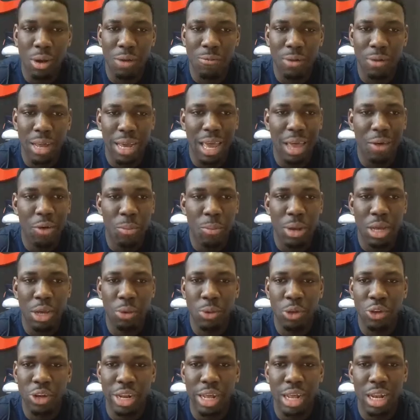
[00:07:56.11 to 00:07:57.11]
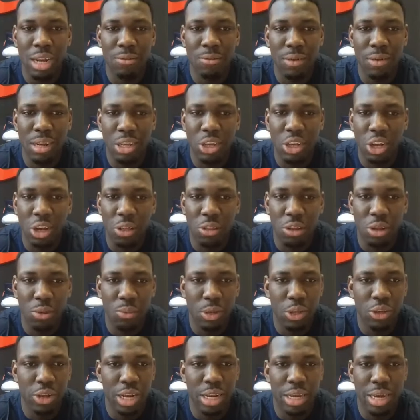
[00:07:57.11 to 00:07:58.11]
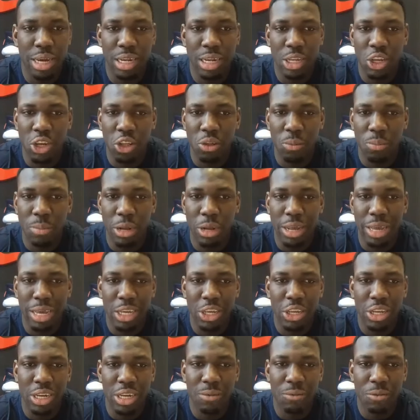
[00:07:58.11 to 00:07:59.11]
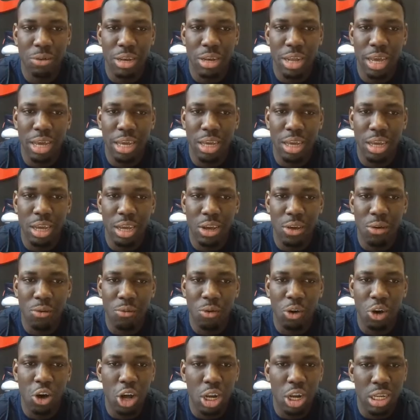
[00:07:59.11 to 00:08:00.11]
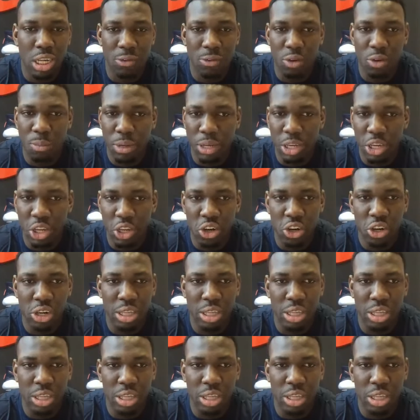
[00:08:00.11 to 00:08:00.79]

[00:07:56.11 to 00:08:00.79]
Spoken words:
I feel like everybody, we try to elevate each other and we try to get each other better each and every day, regardless of our position on the